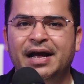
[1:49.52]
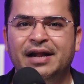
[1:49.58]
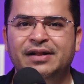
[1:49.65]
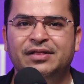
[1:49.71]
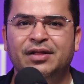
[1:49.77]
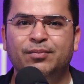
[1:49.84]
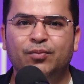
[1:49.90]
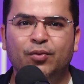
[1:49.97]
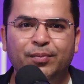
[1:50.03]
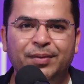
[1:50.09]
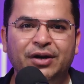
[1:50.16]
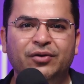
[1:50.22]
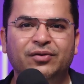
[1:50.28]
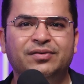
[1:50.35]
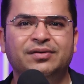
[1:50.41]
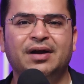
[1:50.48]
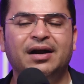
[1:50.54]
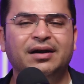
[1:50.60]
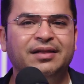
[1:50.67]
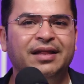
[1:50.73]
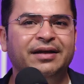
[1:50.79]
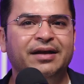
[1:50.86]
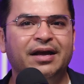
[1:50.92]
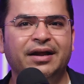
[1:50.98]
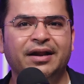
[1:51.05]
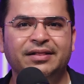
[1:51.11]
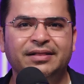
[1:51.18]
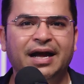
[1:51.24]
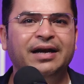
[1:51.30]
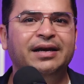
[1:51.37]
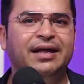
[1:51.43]
And the moment you start thinking
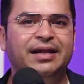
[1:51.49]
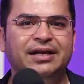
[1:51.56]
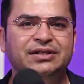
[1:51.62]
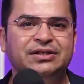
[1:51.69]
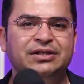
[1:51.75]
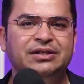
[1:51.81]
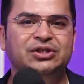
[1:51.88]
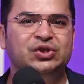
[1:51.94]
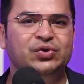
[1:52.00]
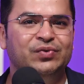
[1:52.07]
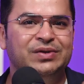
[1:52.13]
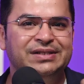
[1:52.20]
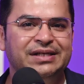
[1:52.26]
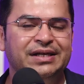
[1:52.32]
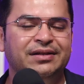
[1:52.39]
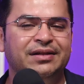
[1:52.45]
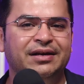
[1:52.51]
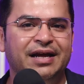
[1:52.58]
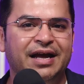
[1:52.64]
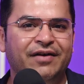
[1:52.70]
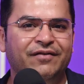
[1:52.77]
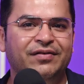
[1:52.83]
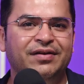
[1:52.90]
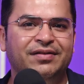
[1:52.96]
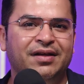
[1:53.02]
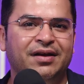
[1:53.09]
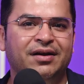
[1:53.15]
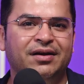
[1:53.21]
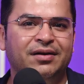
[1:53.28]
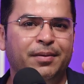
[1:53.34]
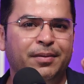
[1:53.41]
in that direction, you will see that every
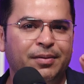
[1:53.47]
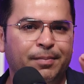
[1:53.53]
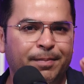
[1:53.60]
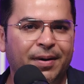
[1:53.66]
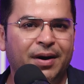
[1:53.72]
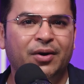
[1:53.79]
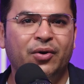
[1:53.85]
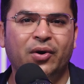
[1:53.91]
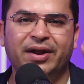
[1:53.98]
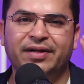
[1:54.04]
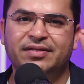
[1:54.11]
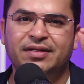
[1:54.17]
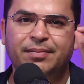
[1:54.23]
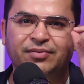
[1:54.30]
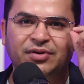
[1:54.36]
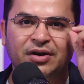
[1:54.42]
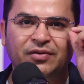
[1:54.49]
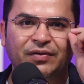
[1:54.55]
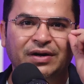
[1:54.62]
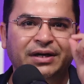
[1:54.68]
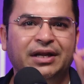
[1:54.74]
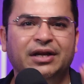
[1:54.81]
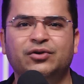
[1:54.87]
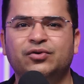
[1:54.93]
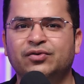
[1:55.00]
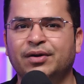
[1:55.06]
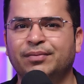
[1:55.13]
single bug or exception will teach you